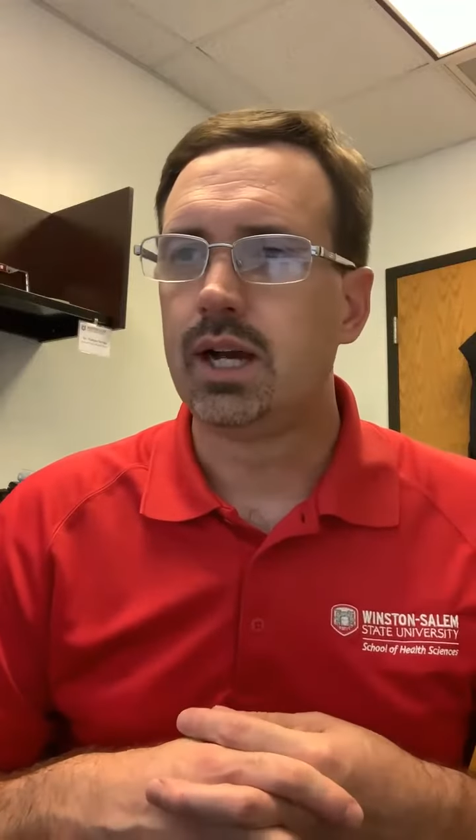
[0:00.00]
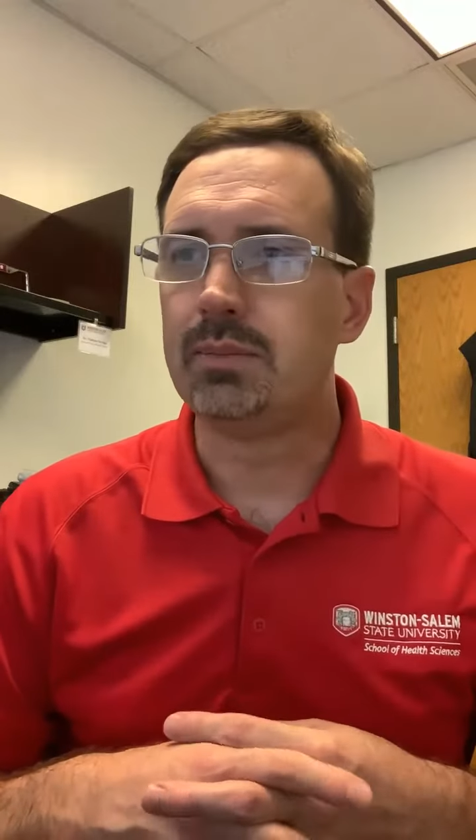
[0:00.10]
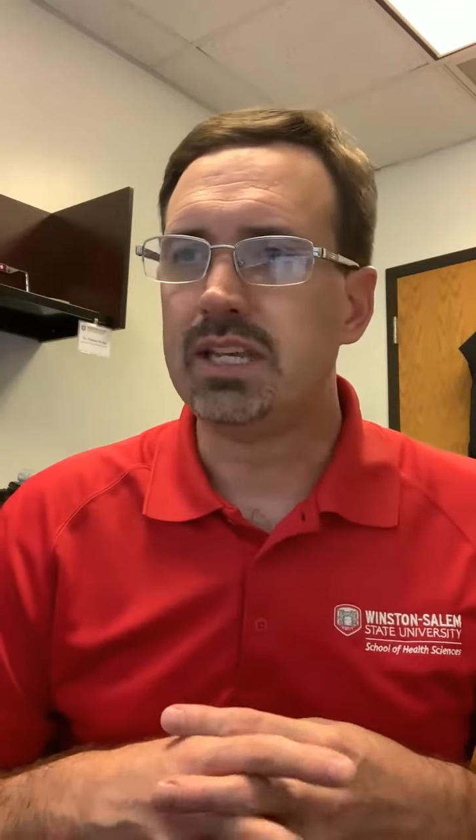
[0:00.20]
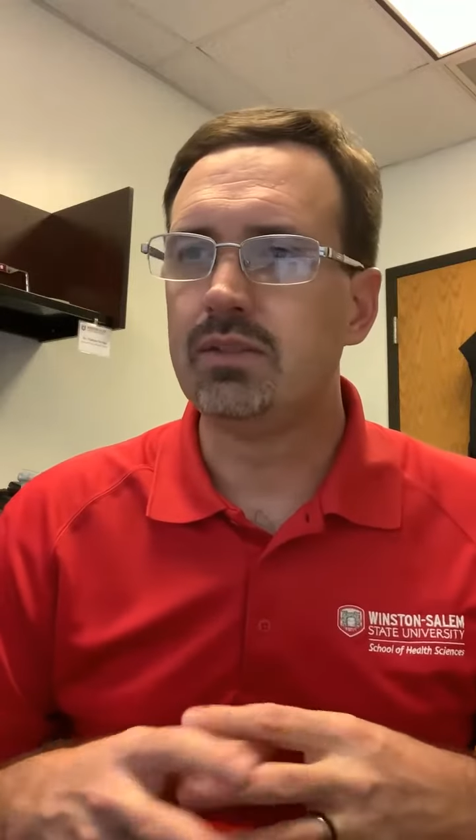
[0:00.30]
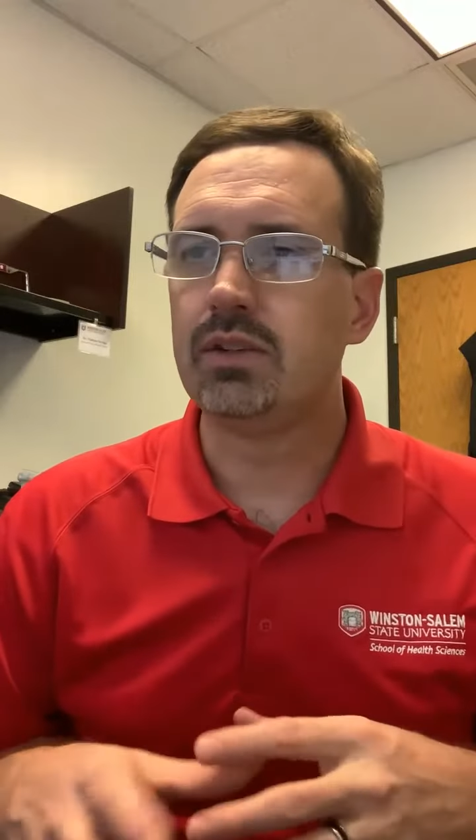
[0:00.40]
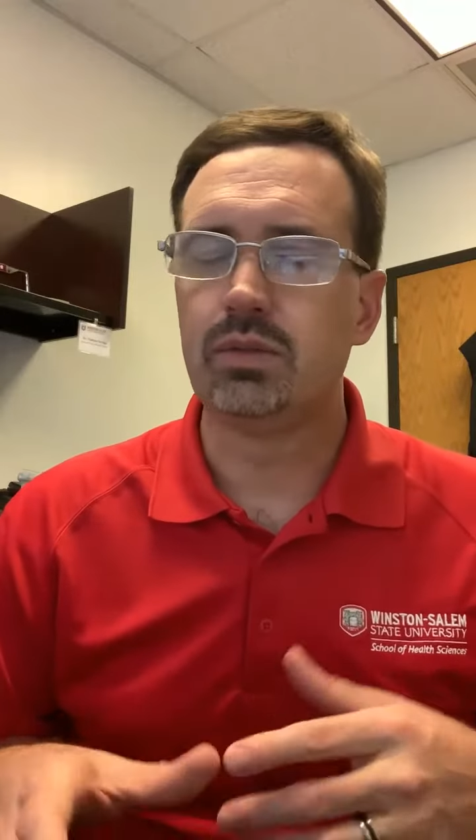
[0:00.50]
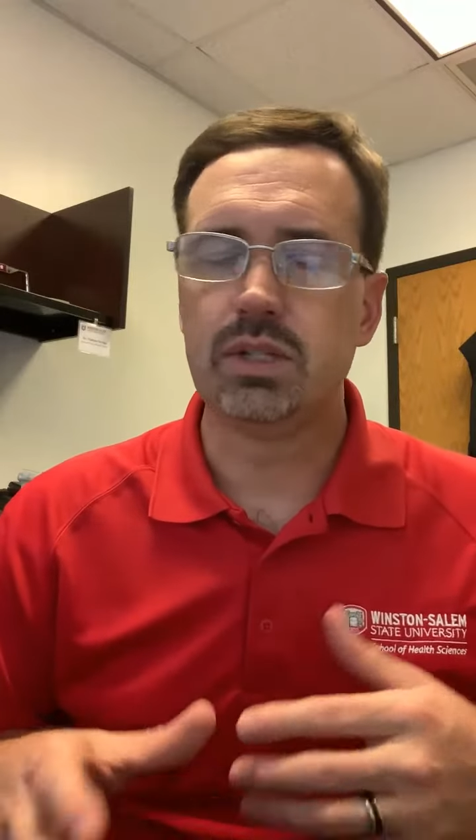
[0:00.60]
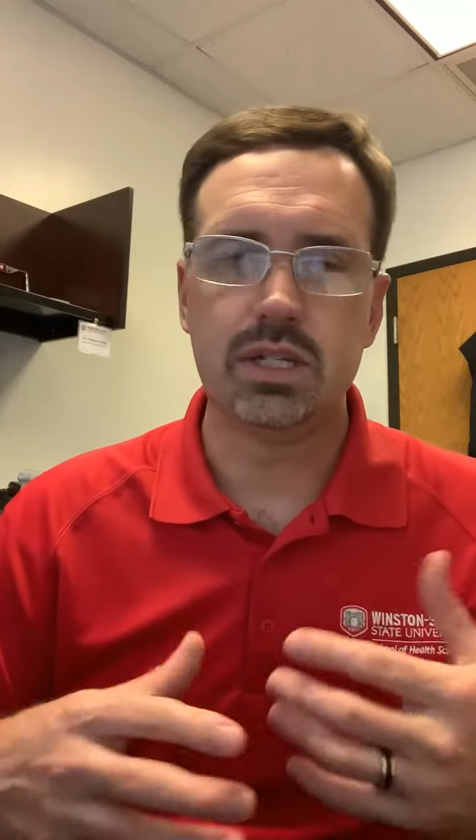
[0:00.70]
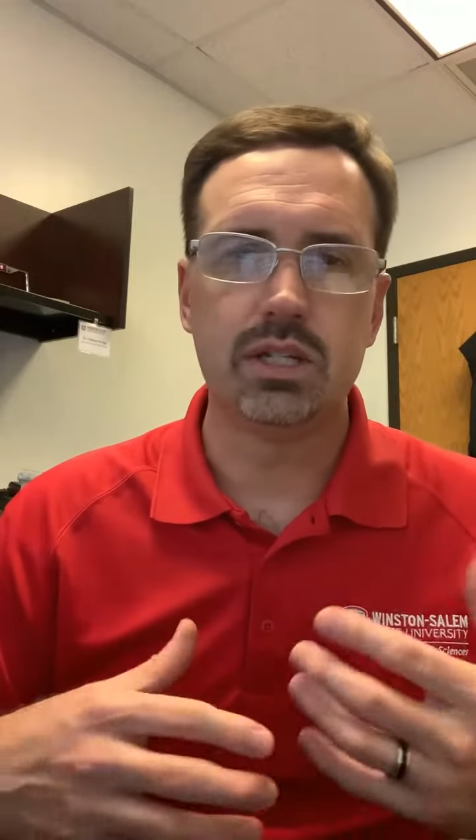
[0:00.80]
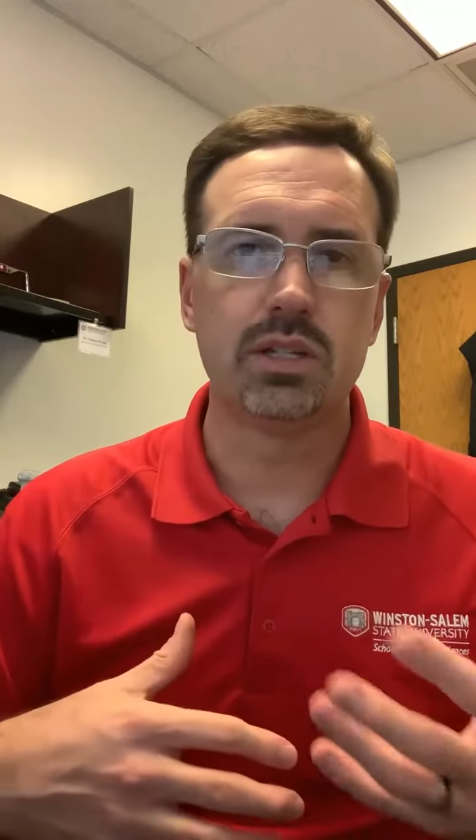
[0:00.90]
even if we
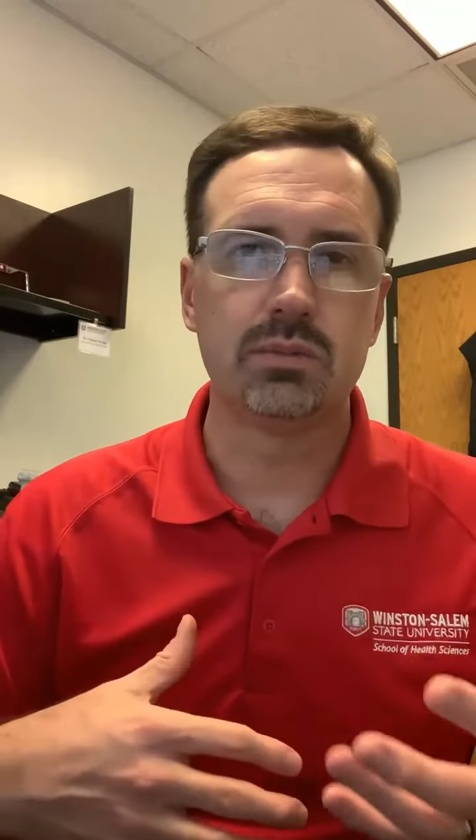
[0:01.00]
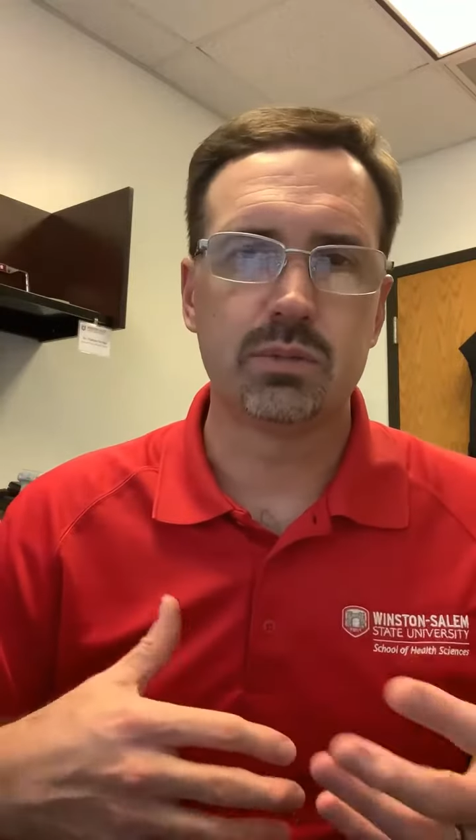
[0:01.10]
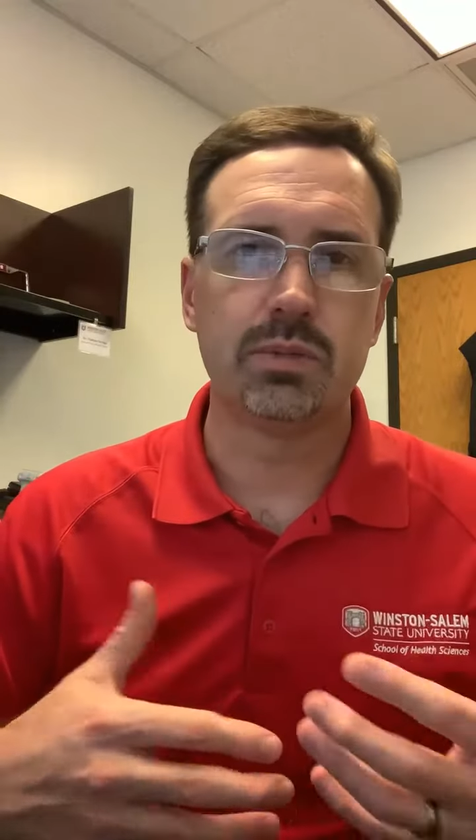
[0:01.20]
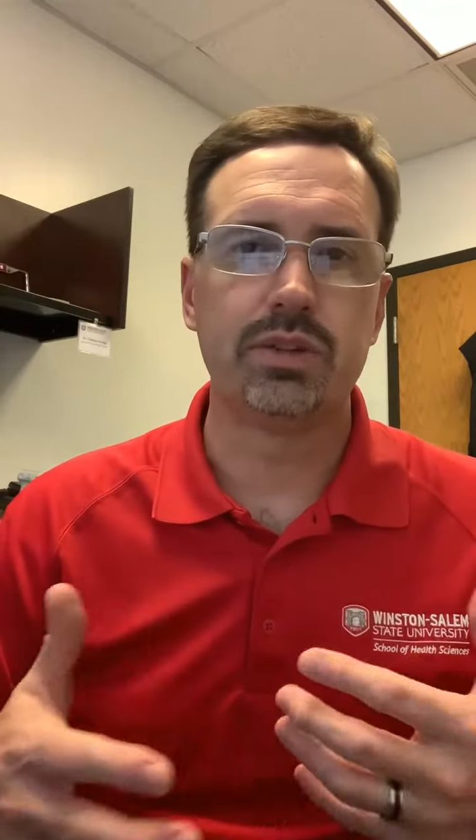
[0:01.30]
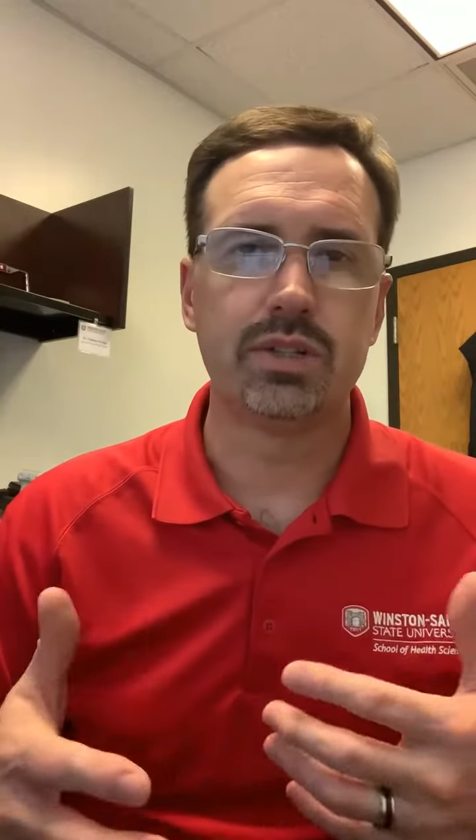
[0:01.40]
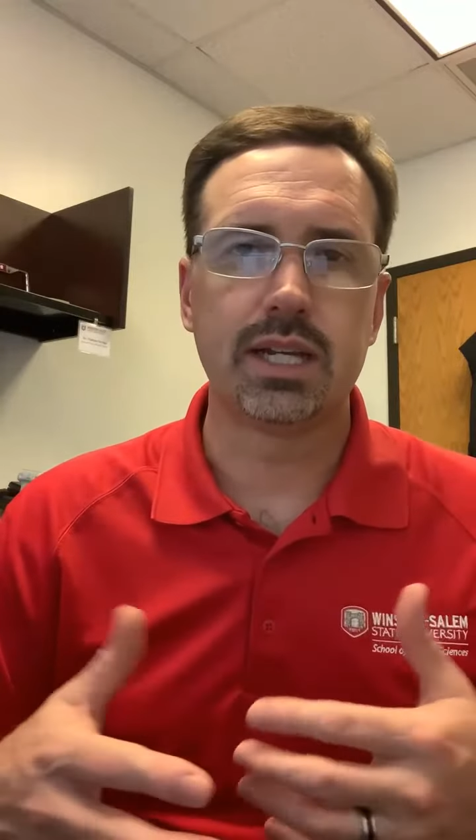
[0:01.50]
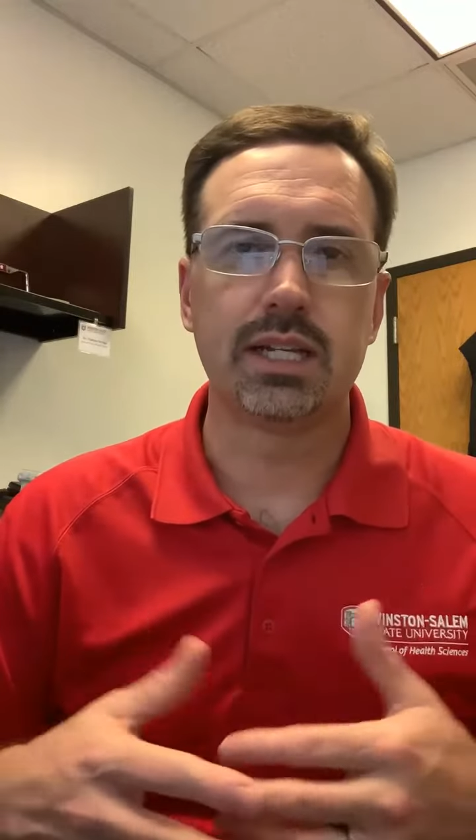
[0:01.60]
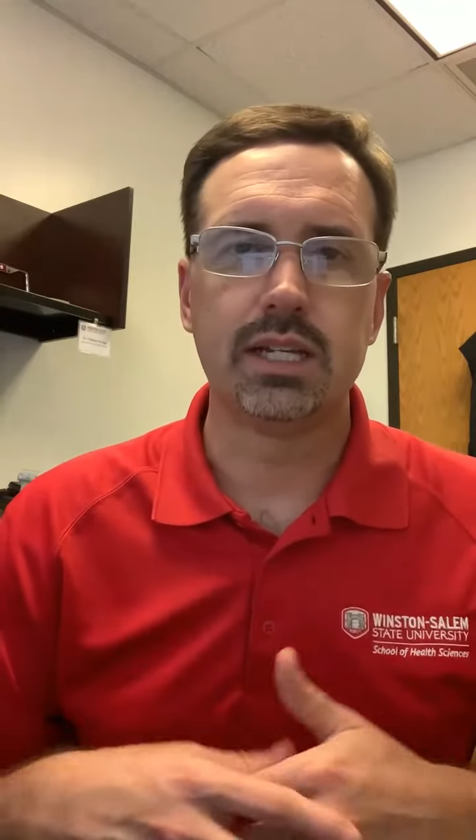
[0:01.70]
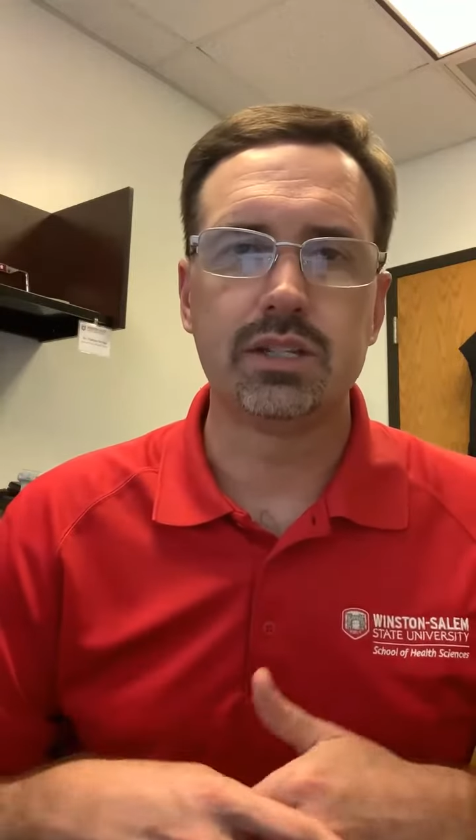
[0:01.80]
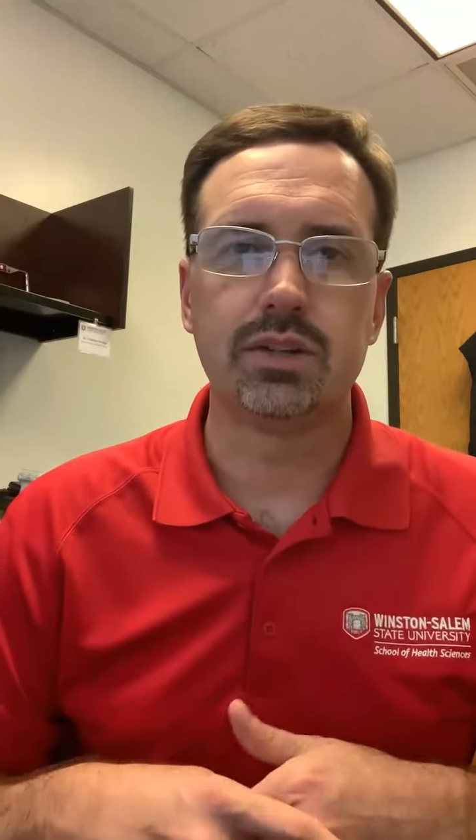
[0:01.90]
teach them some other techniques